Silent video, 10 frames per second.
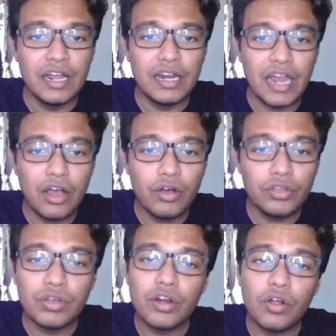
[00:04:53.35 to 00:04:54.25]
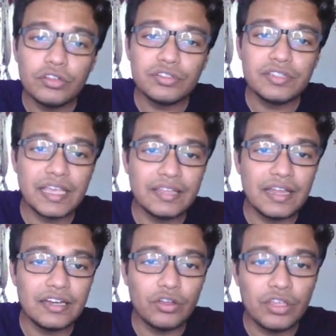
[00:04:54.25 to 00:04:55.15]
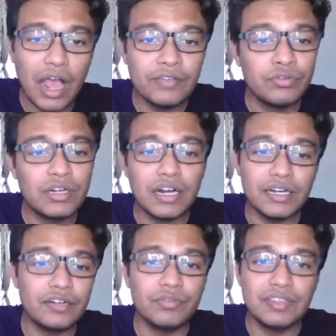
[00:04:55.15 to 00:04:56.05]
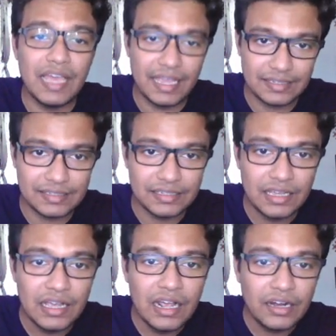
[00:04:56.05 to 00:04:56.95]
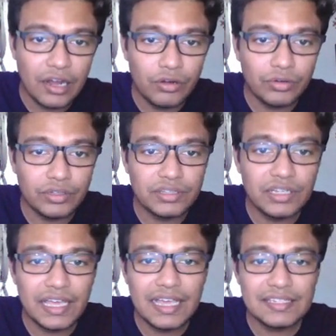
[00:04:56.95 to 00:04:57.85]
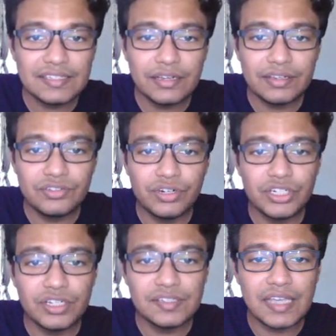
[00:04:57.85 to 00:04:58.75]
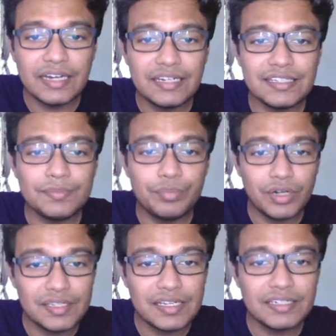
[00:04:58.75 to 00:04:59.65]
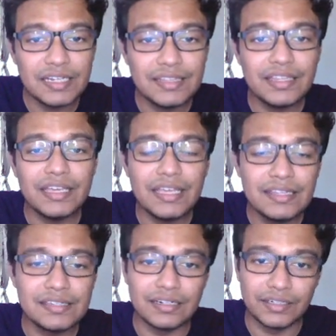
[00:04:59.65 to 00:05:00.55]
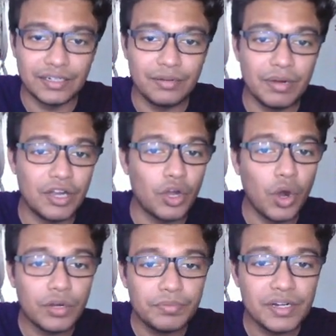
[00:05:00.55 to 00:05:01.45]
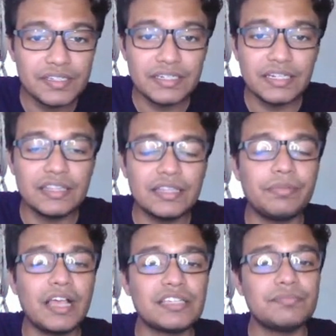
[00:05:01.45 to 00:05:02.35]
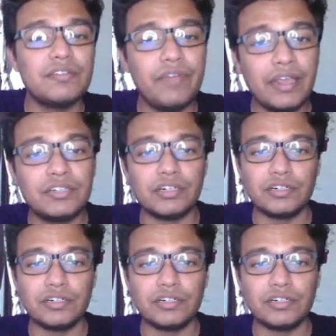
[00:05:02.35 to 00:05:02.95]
Now you can also say that I would cut it with S. Now the S restriction site is present in the insert, but not present in the plasmid vector.